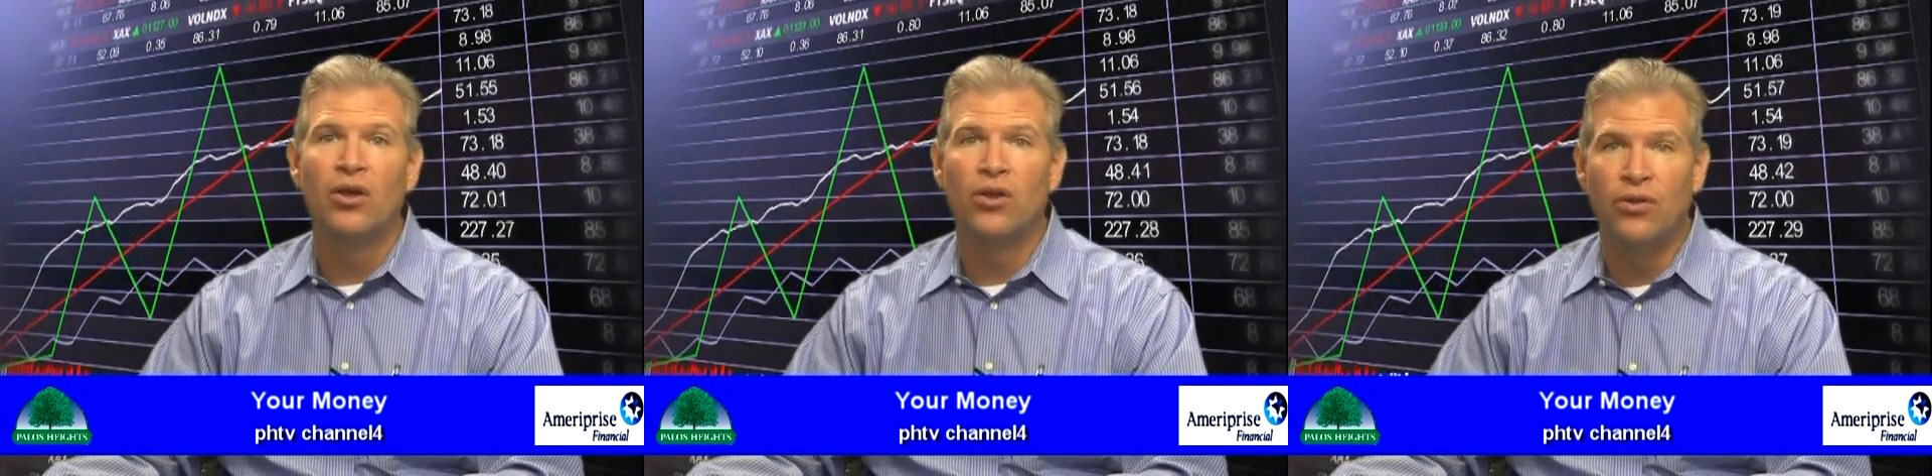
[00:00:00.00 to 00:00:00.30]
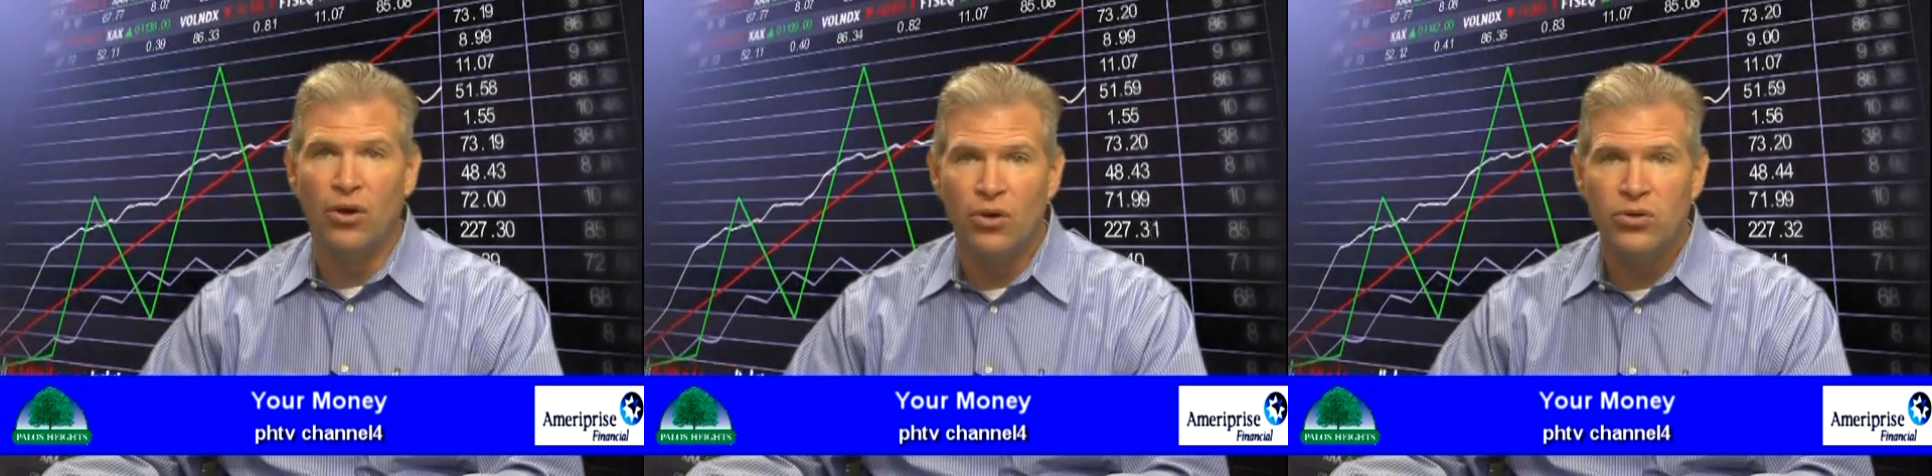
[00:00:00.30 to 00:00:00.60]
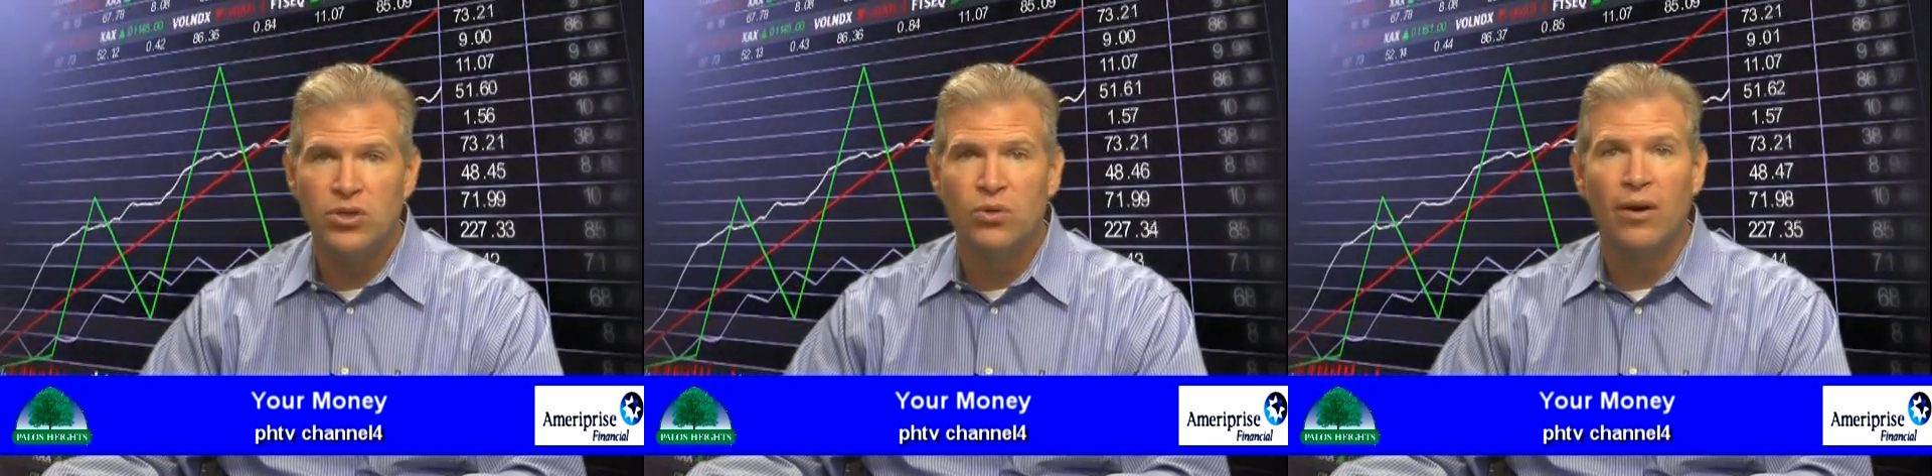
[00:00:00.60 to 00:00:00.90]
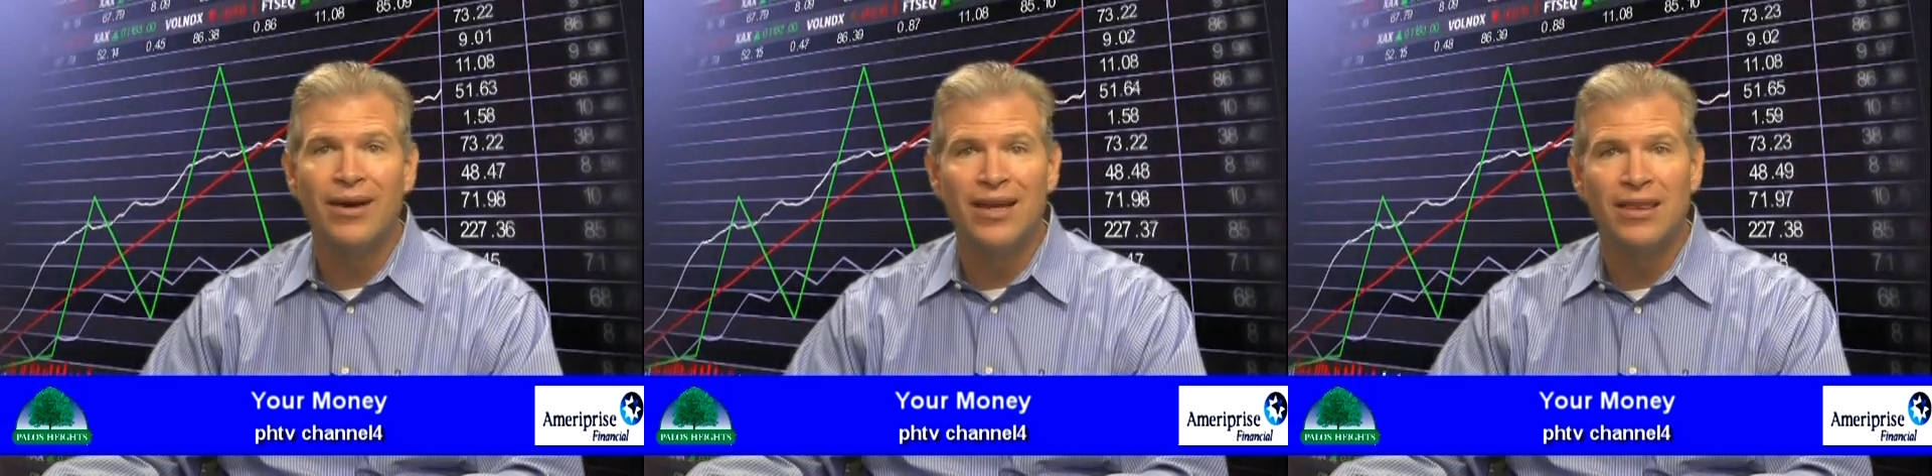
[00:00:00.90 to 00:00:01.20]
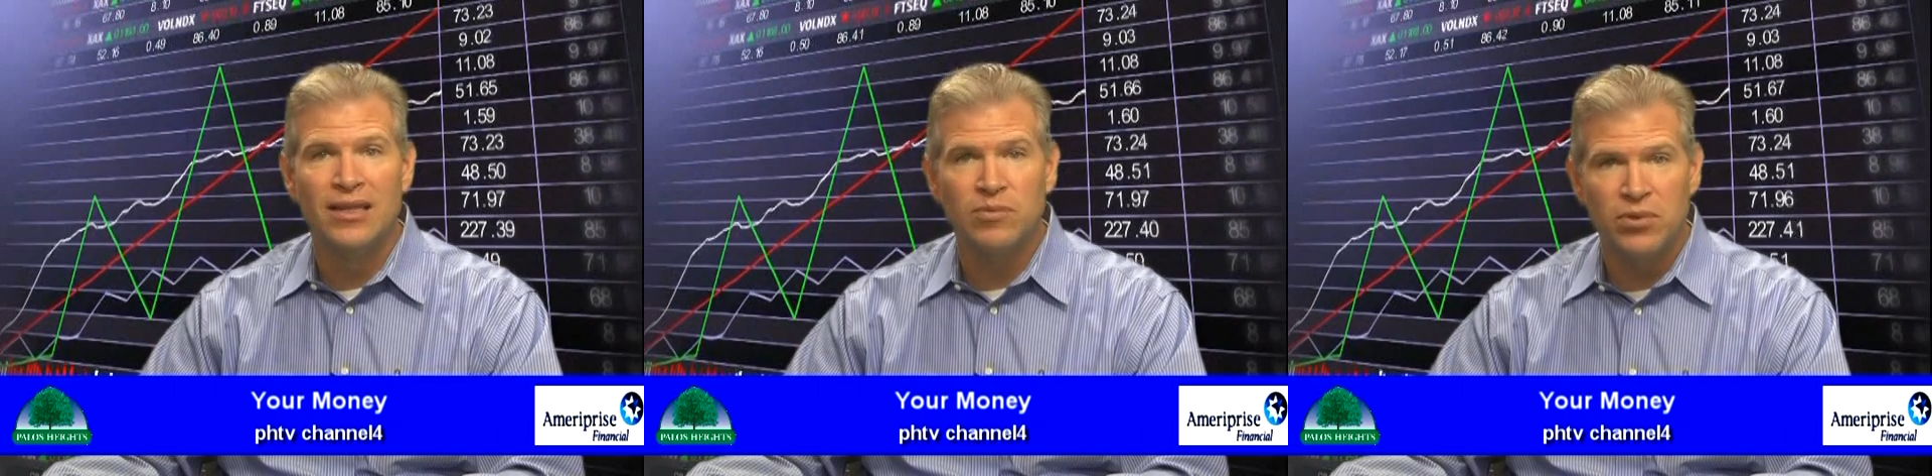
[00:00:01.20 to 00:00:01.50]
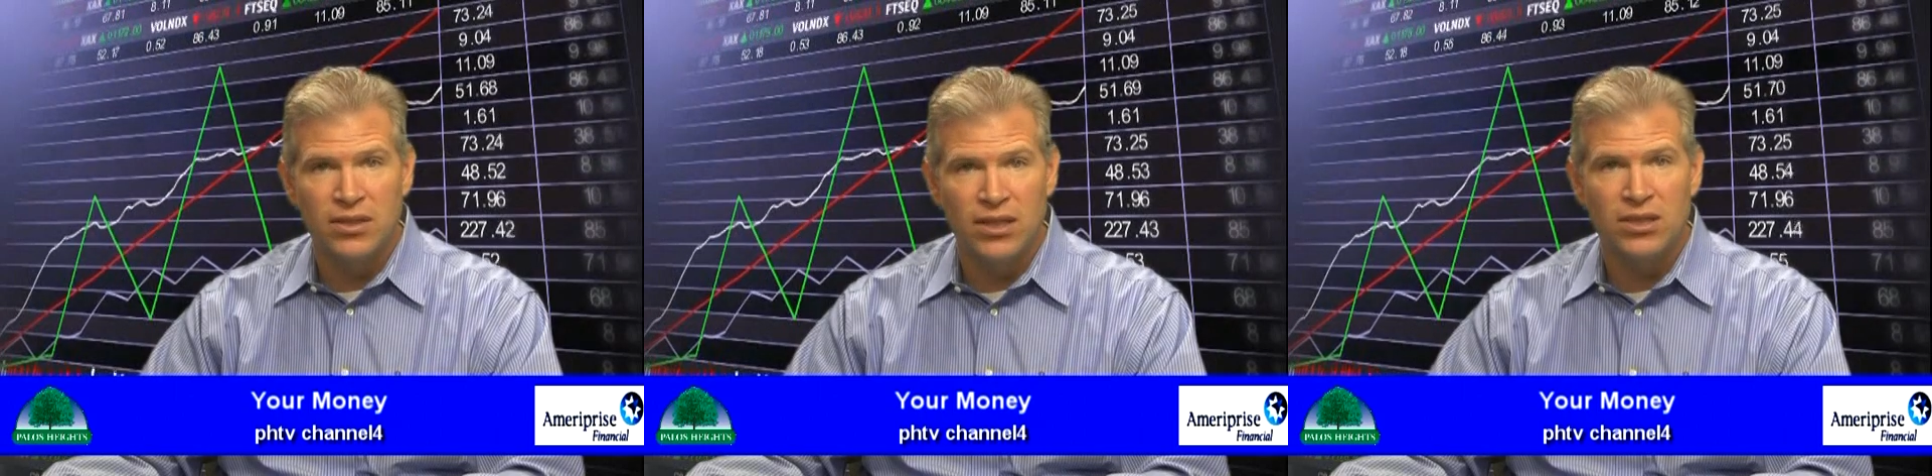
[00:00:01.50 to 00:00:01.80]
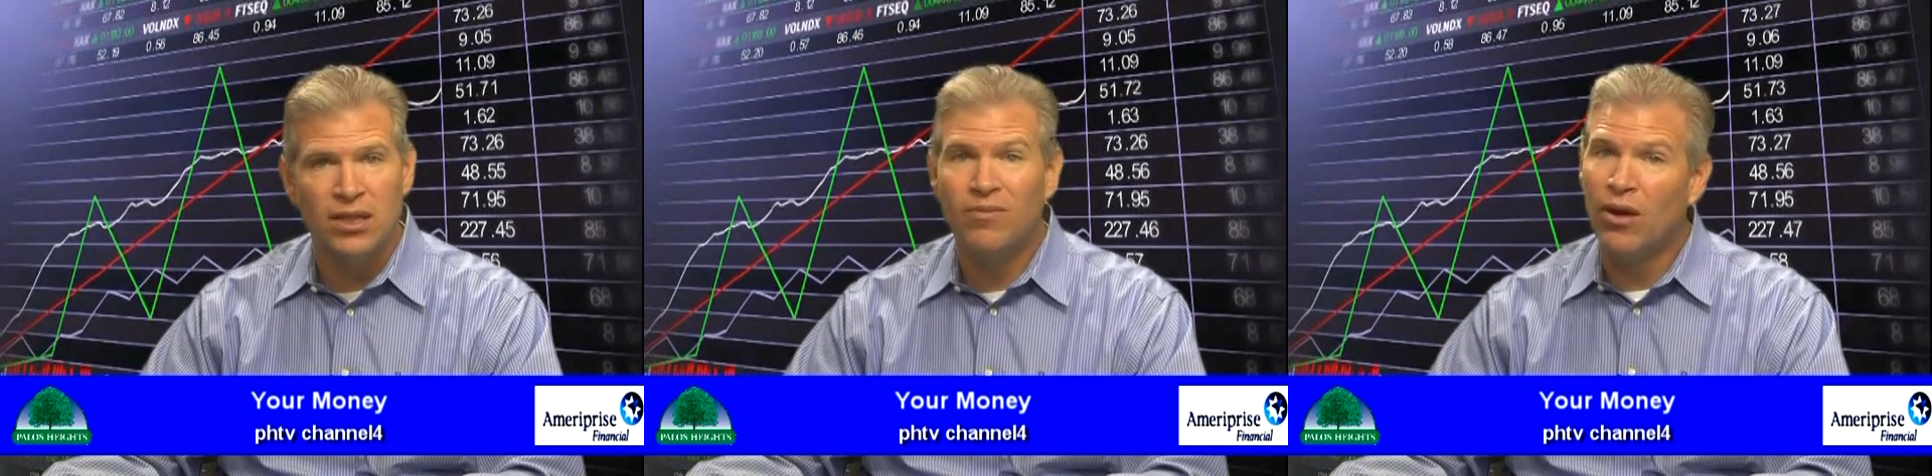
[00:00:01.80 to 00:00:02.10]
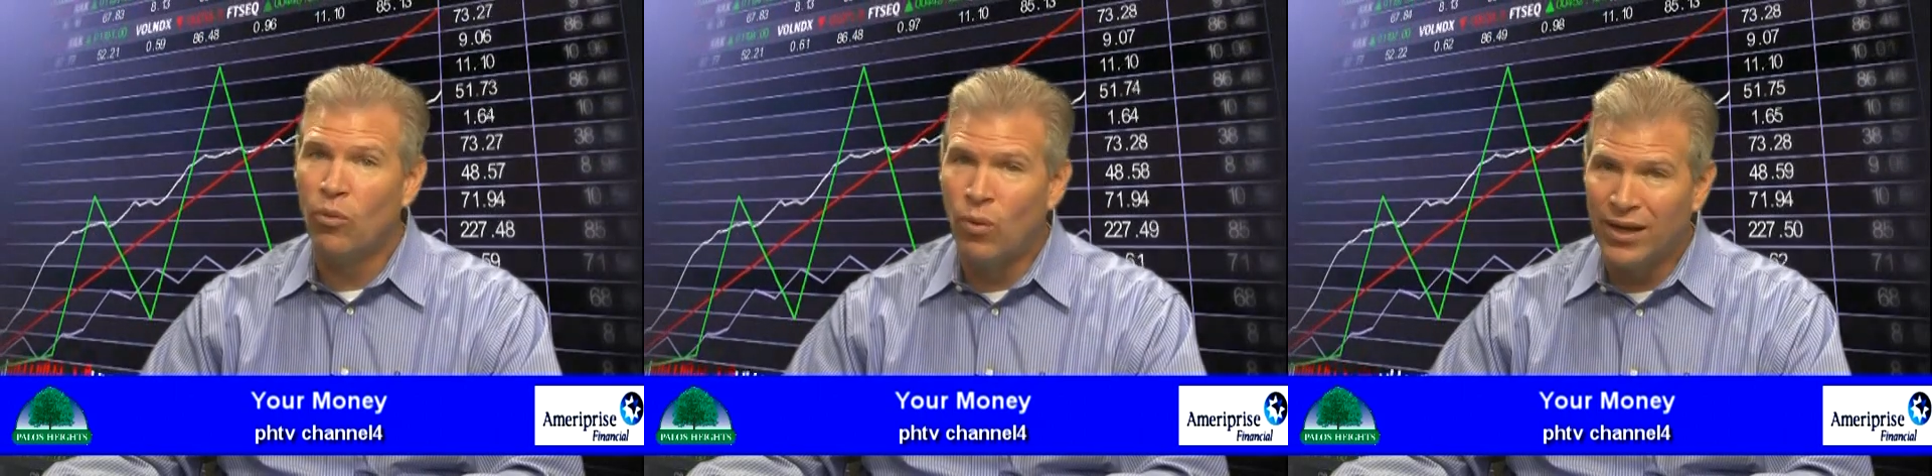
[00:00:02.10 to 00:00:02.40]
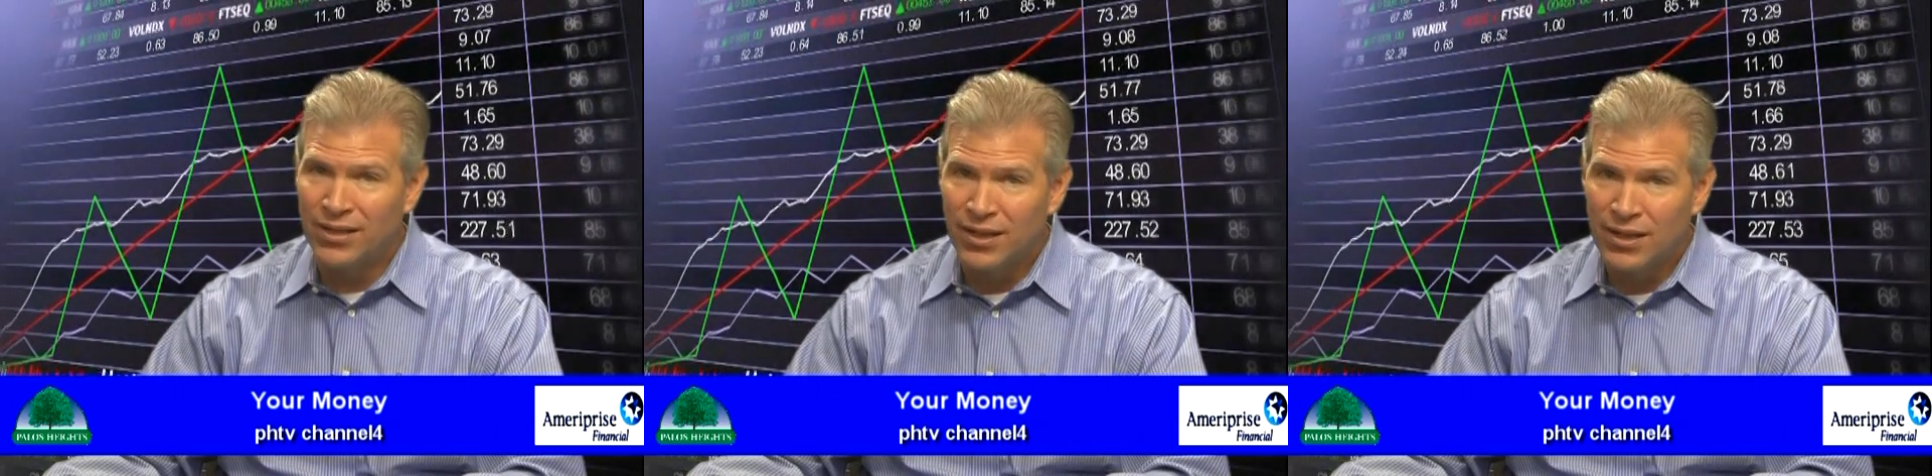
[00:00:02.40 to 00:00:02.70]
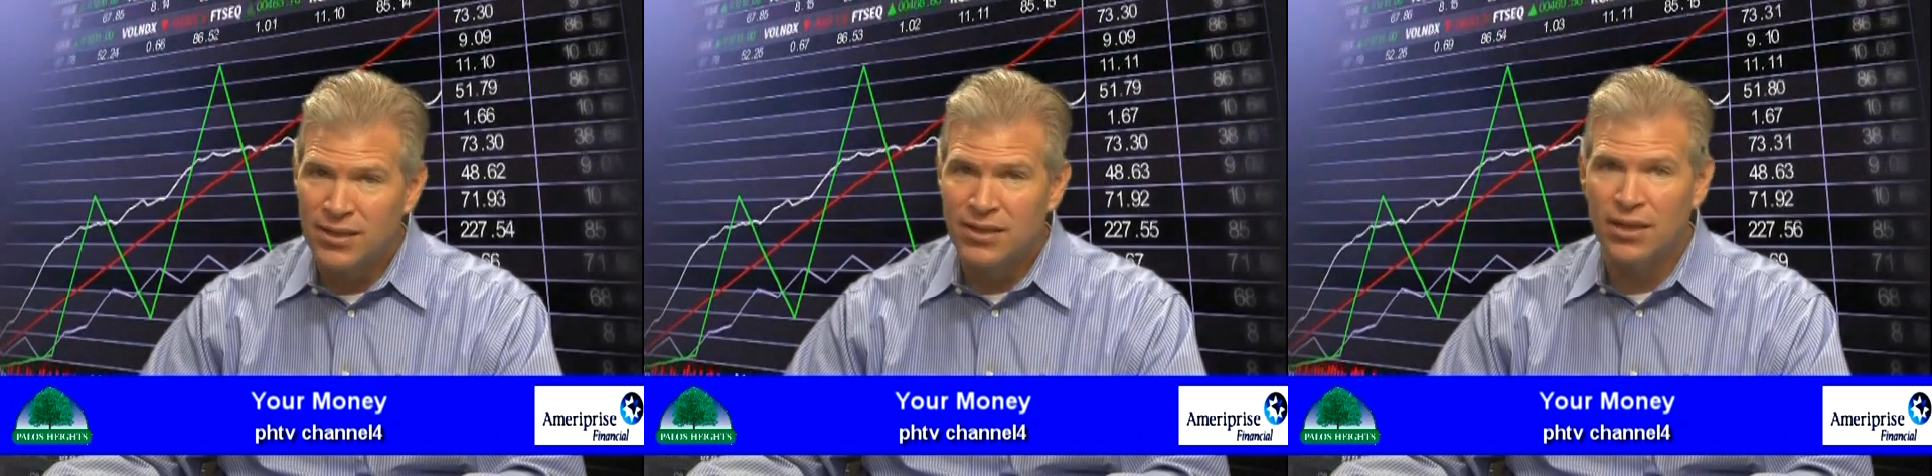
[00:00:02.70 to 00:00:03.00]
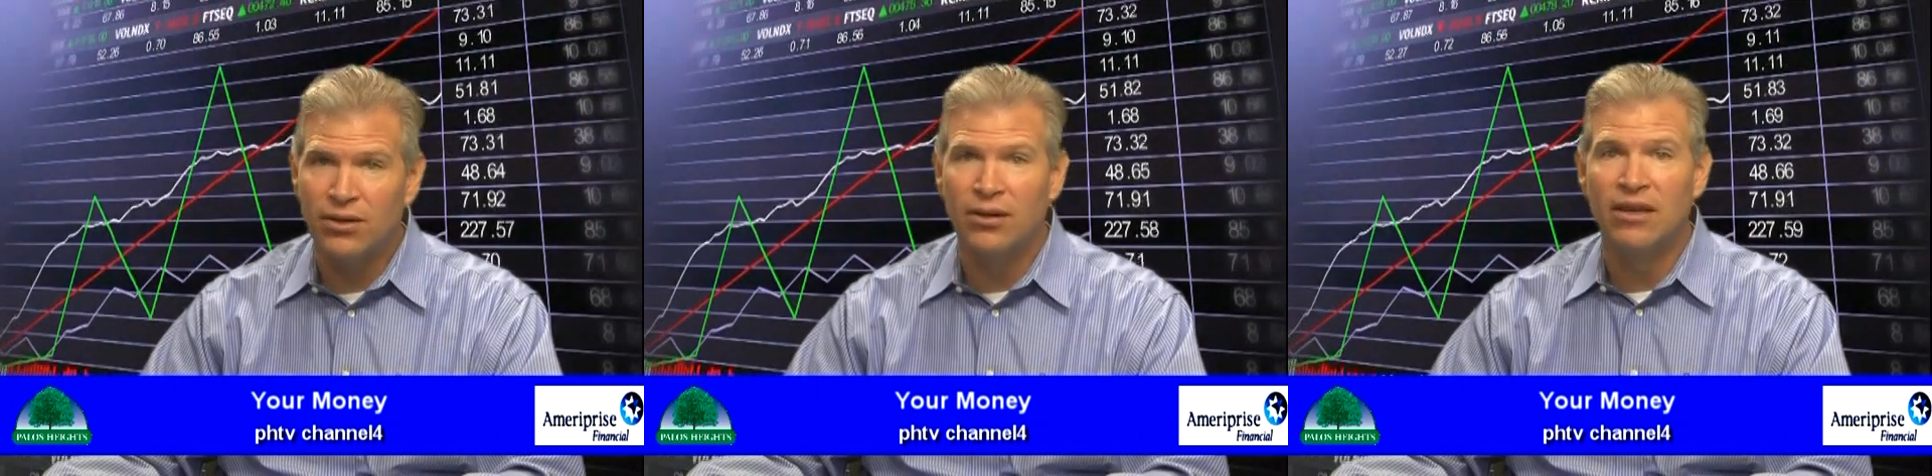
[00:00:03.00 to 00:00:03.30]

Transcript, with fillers: Those who are in this position may want to consider